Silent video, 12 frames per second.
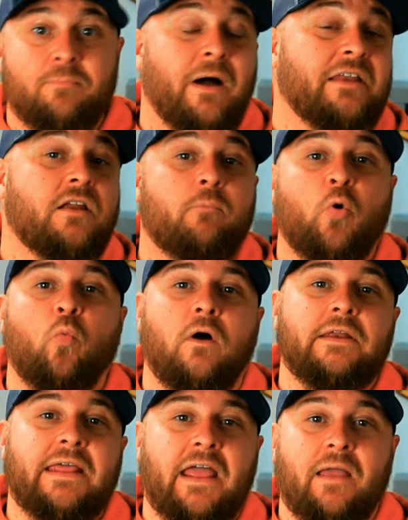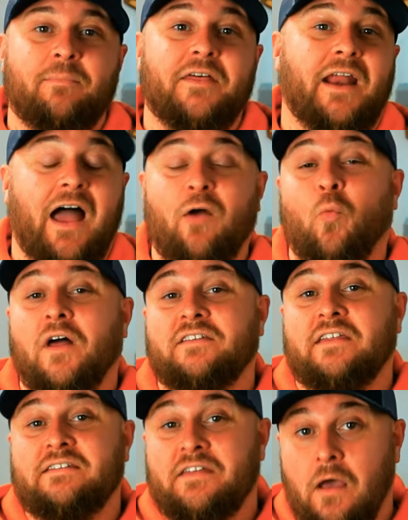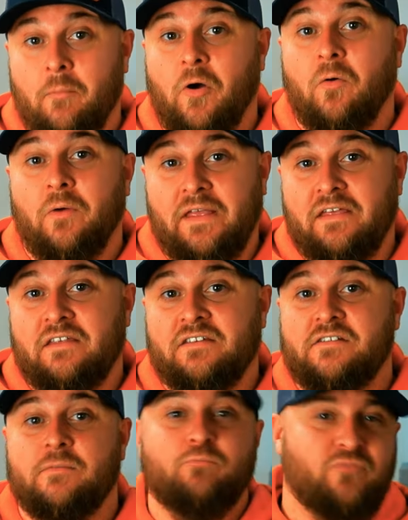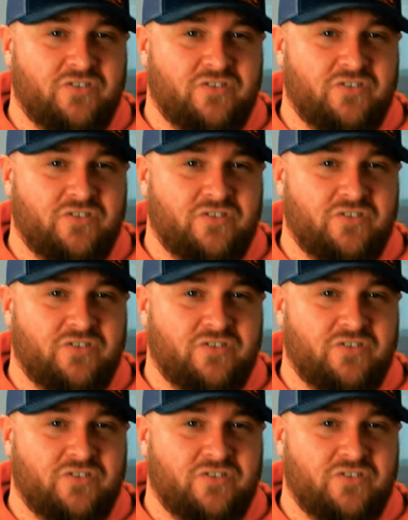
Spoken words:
my number 1 game that I want to demo is